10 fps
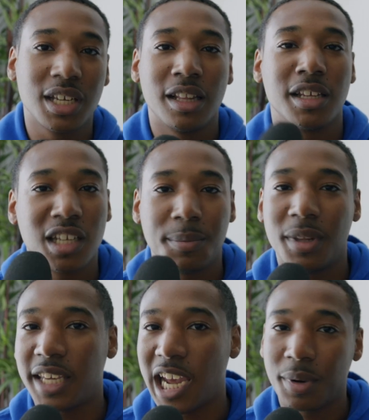This is going to be
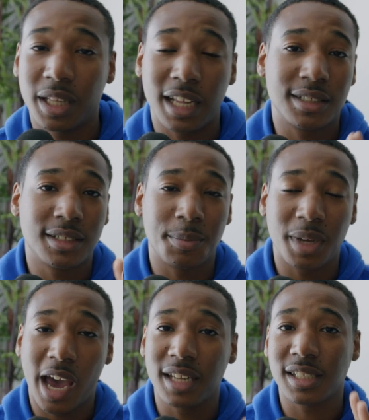the camera that, to be
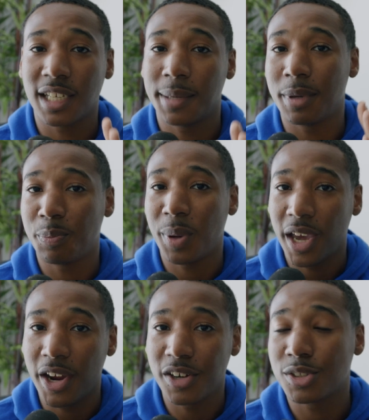honest, is going to be
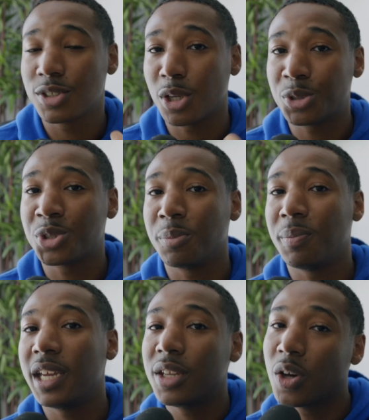paired social
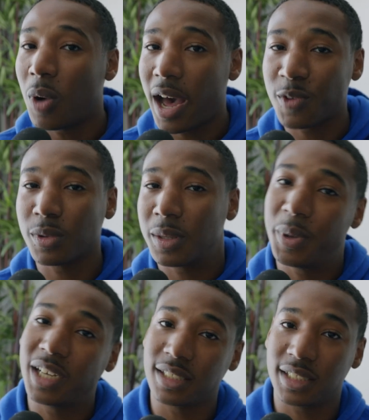media wise with the
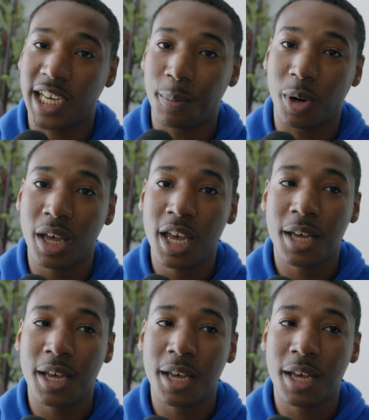Pixis camera,